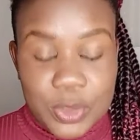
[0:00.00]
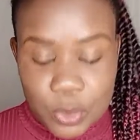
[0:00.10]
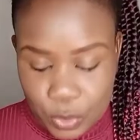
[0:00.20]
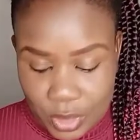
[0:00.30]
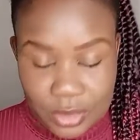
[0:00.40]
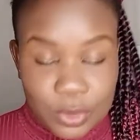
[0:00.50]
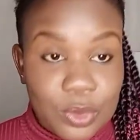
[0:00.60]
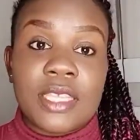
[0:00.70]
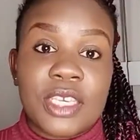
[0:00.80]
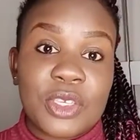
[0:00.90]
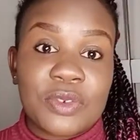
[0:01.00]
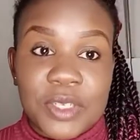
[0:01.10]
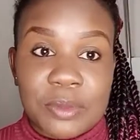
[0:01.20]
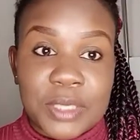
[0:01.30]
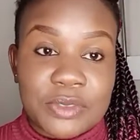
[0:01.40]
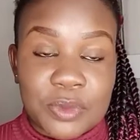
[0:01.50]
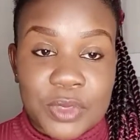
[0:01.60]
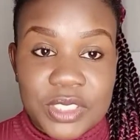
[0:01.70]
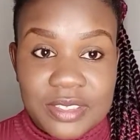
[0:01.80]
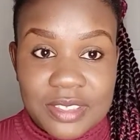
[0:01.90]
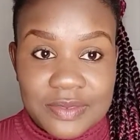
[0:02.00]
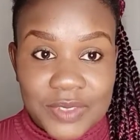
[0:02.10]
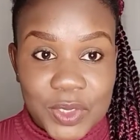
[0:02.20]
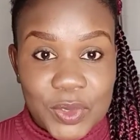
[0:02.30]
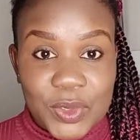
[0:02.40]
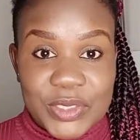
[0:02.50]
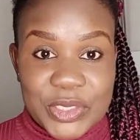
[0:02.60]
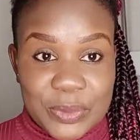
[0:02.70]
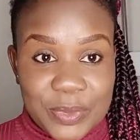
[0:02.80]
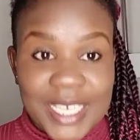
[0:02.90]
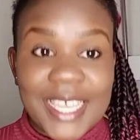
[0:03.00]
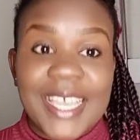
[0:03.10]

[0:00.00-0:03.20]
So you can always. Thank you very much for watching this video on Jumia.